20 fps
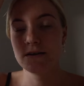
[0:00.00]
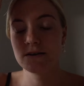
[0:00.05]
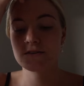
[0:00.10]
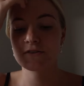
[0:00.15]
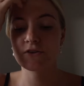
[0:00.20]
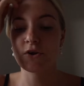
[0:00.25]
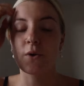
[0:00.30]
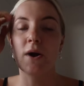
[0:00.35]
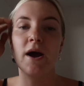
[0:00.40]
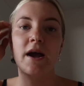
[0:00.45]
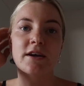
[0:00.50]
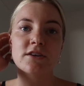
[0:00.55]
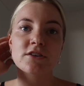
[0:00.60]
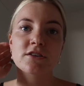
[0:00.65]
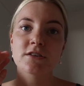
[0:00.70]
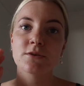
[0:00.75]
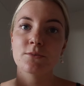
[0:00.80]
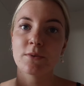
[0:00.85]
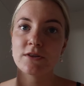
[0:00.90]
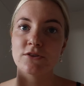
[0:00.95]
So I
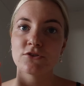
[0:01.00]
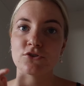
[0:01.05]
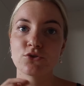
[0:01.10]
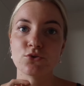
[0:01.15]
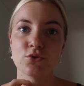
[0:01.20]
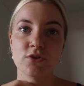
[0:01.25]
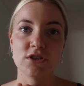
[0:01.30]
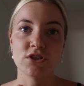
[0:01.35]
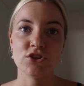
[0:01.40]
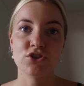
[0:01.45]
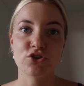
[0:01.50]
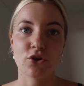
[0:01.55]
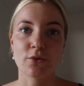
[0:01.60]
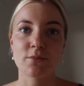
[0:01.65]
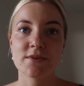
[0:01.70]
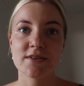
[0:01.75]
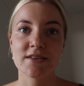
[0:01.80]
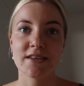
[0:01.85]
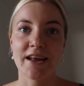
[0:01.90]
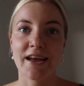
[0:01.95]
actually went to the
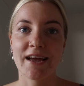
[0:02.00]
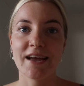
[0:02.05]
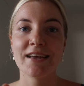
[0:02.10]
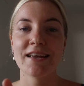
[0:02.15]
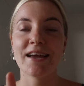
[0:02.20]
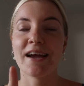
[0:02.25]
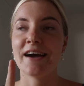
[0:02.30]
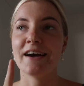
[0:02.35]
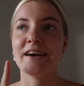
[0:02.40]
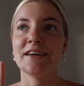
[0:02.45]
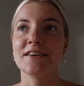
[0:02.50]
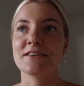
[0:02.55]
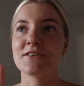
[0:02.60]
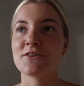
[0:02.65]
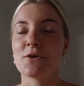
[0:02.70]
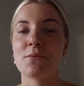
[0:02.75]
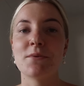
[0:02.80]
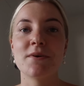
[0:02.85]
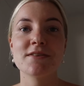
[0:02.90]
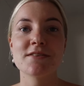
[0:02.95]
shops today and
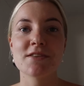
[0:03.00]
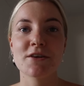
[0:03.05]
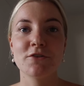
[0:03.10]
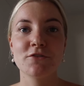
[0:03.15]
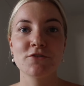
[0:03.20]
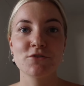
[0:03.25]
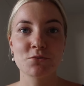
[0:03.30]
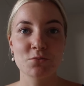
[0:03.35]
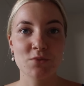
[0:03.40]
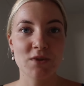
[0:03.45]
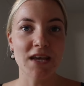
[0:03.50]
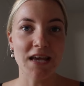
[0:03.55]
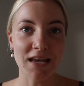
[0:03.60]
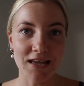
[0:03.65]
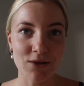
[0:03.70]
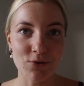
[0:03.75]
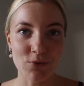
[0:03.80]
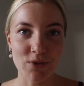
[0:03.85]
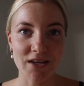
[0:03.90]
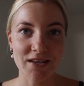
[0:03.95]
got myself some
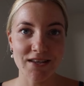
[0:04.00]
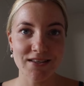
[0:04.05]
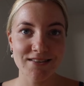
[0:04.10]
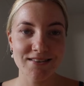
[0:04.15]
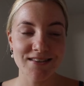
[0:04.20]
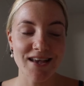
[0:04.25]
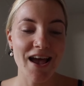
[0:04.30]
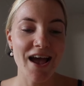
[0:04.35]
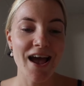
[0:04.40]
kiwis.